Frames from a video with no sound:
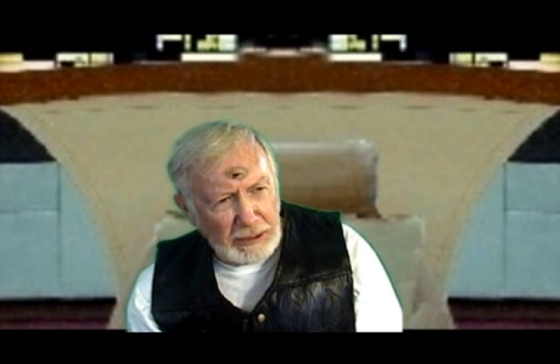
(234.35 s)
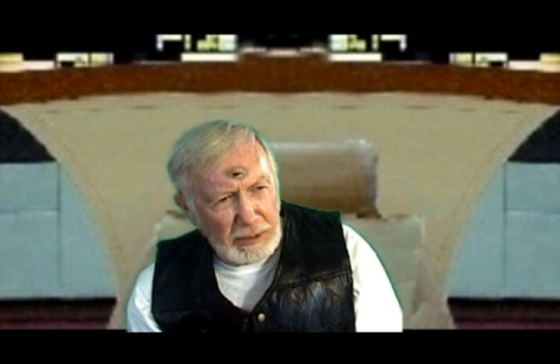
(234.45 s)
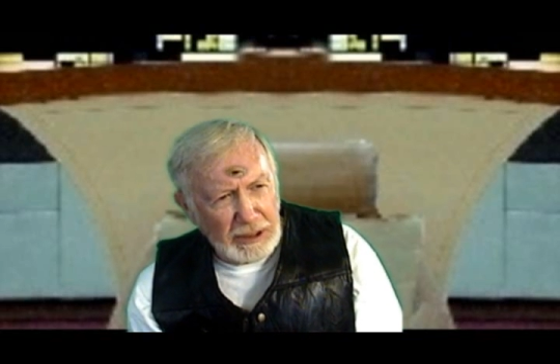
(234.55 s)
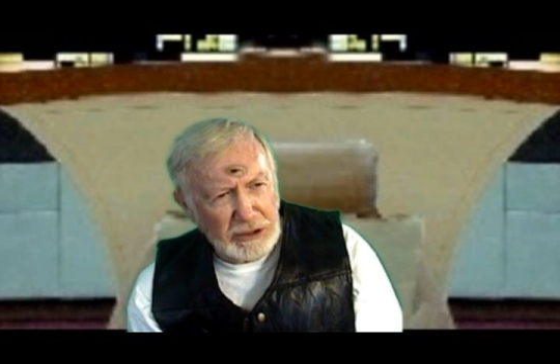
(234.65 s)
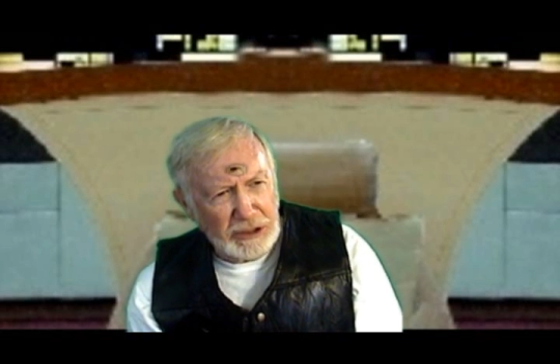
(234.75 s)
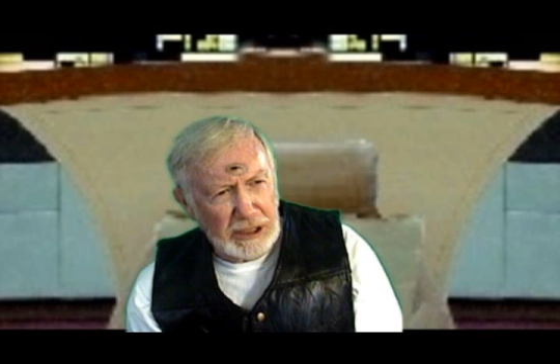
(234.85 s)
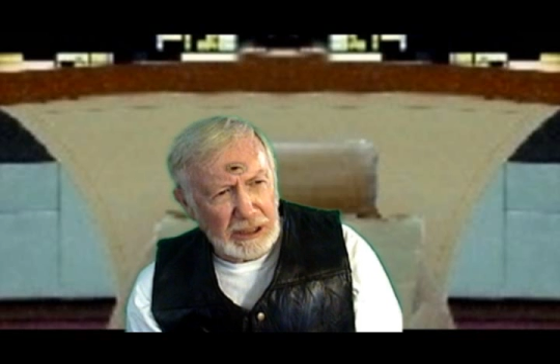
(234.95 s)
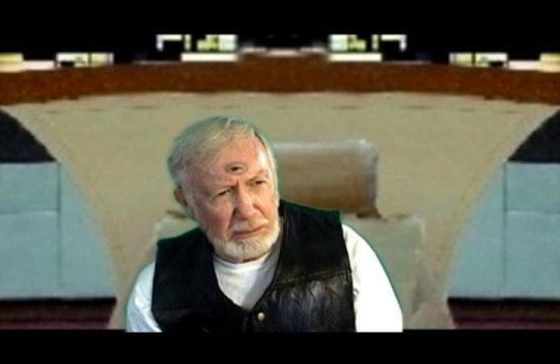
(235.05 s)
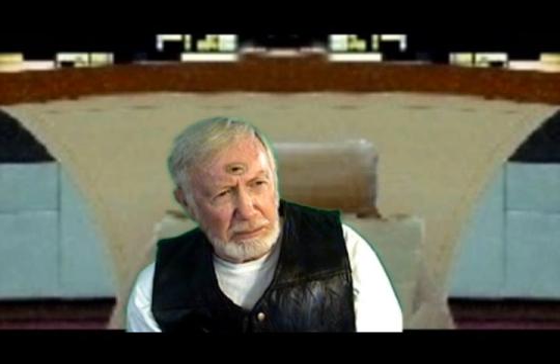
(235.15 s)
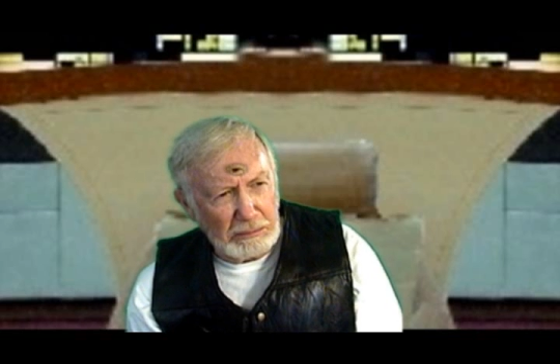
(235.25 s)
amongst
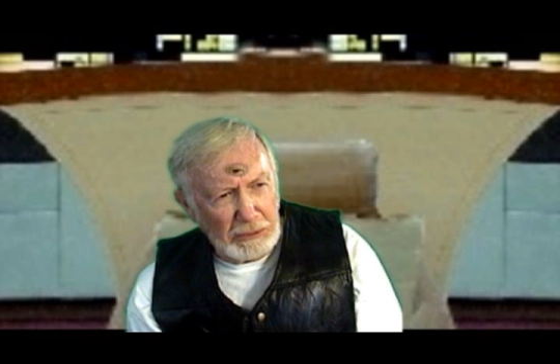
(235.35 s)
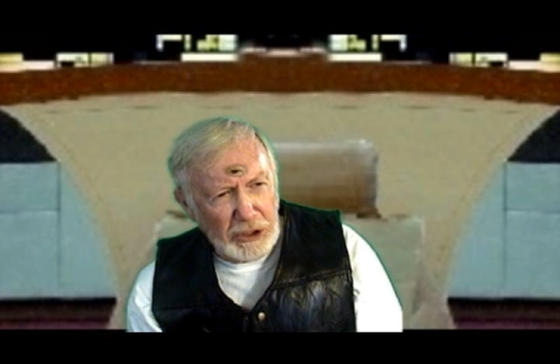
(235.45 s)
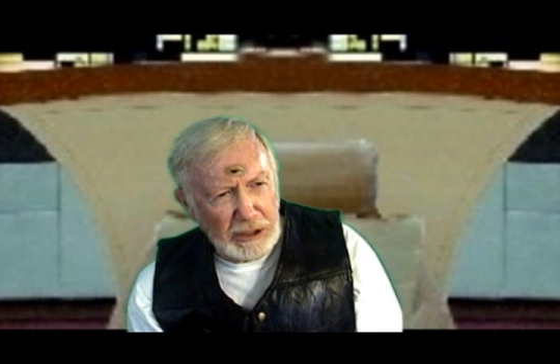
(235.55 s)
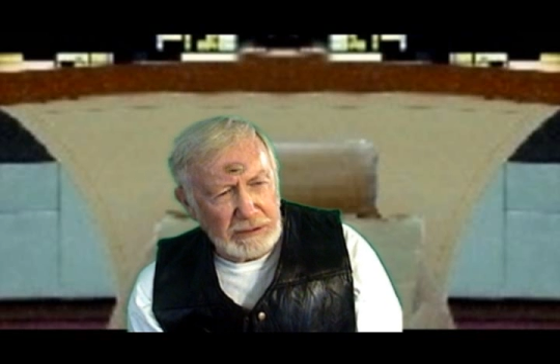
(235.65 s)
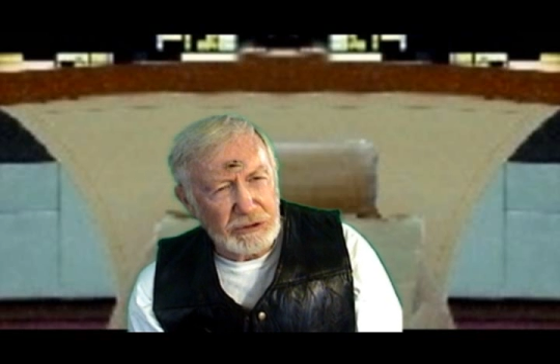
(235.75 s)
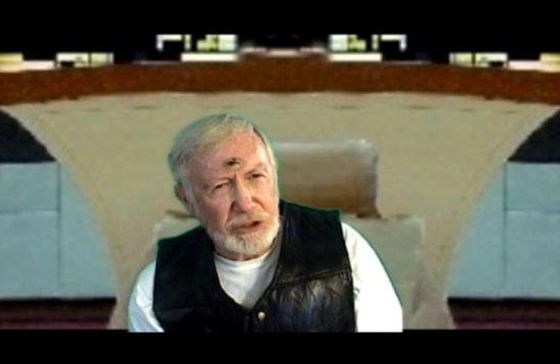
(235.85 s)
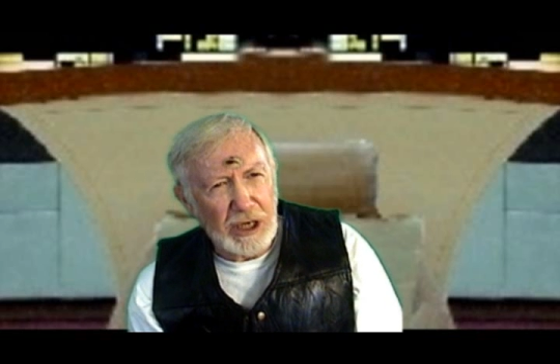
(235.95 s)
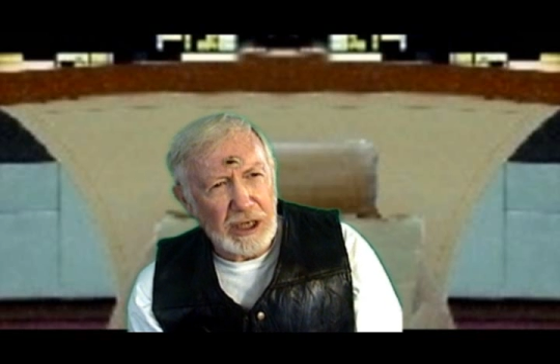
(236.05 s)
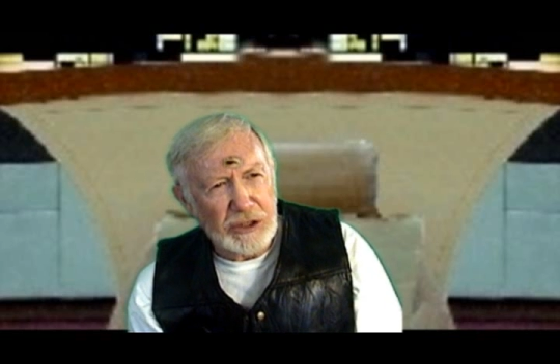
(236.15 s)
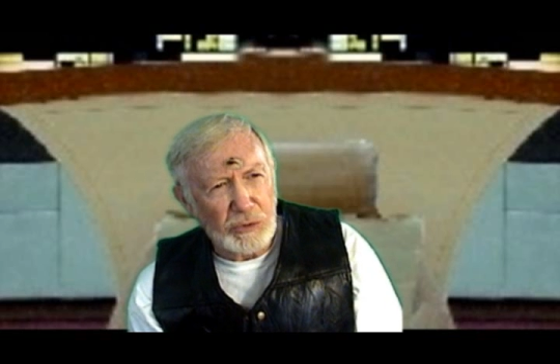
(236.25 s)
the millions of
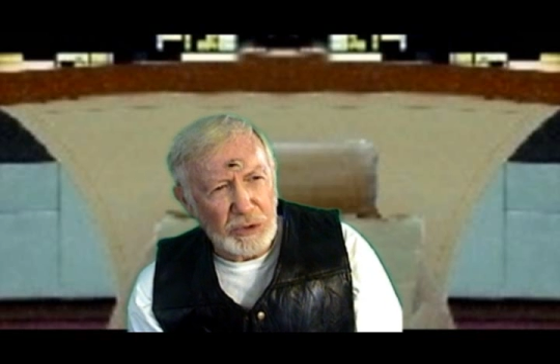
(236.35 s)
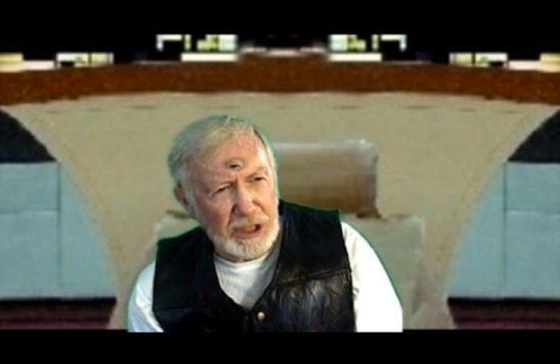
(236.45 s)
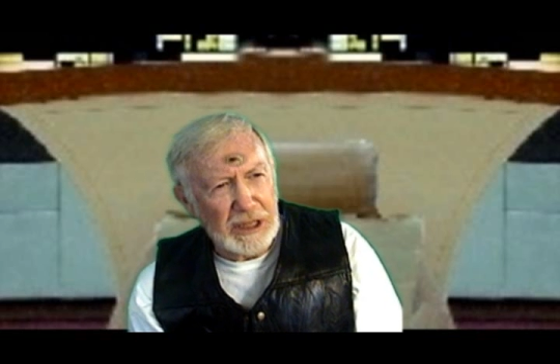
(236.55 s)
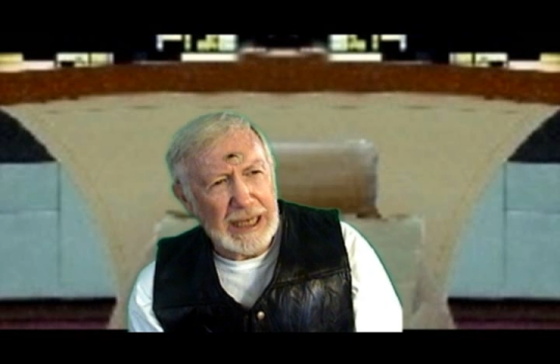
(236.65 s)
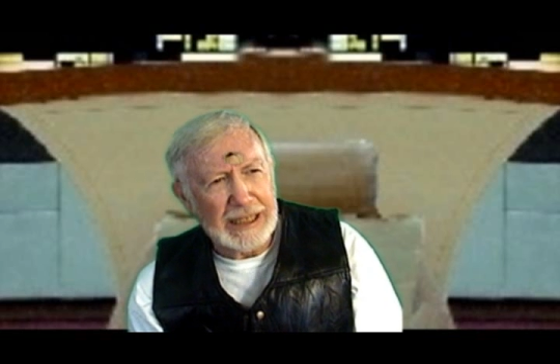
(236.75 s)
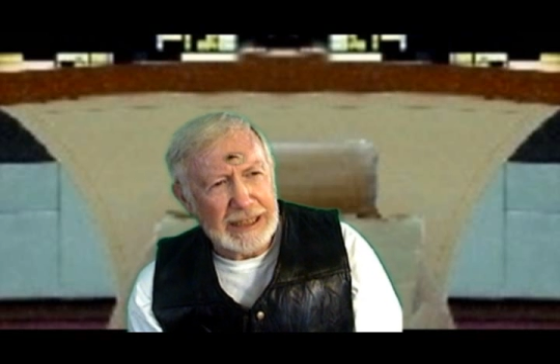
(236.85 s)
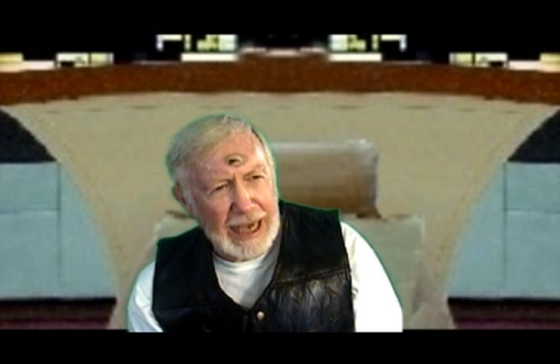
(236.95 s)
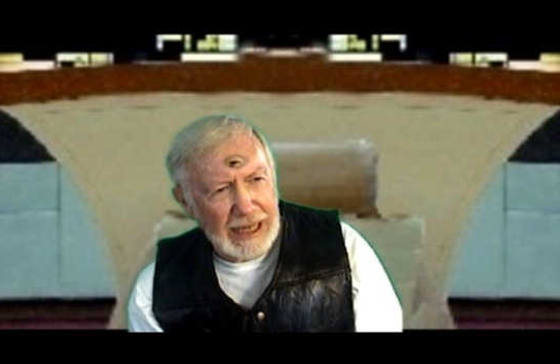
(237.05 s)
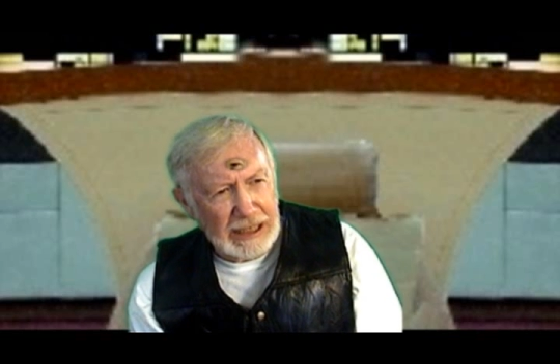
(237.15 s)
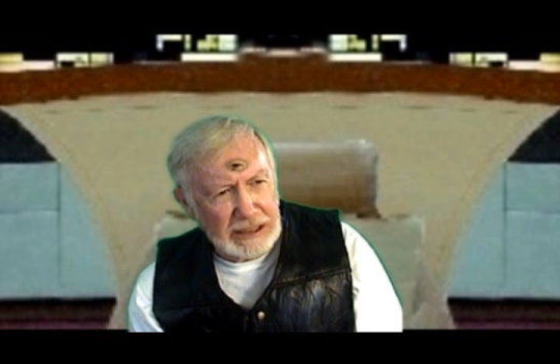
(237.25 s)
stars within
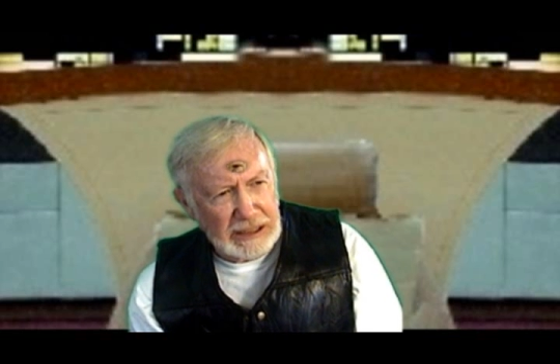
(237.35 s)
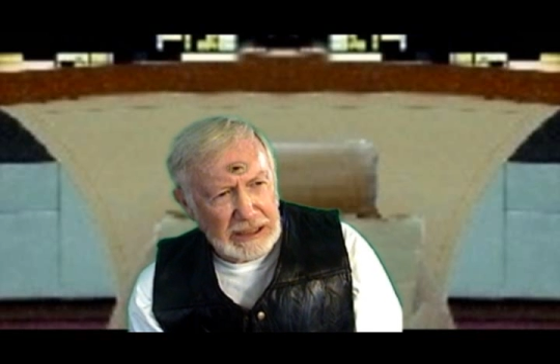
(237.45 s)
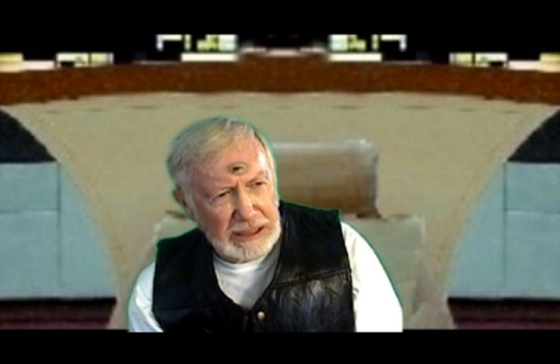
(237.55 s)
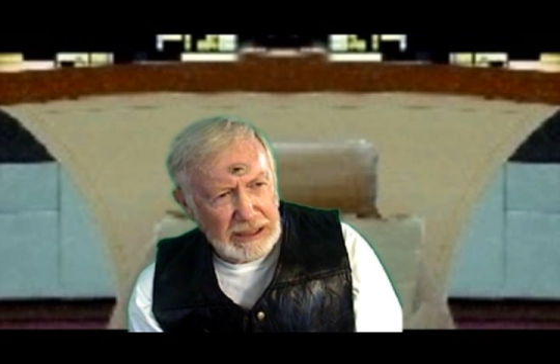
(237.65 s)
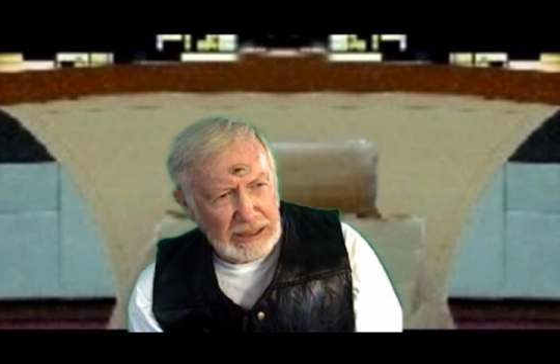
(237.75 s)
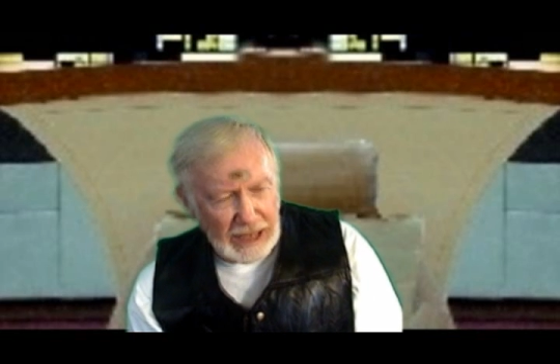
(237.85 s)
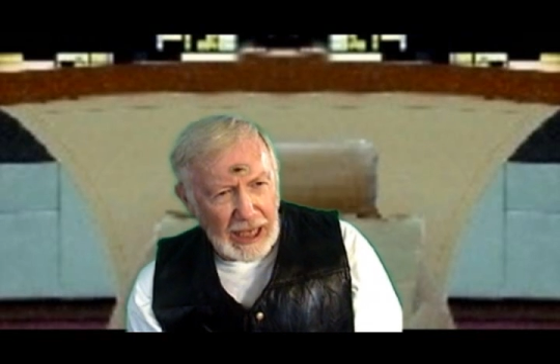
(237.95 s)
that galaxy,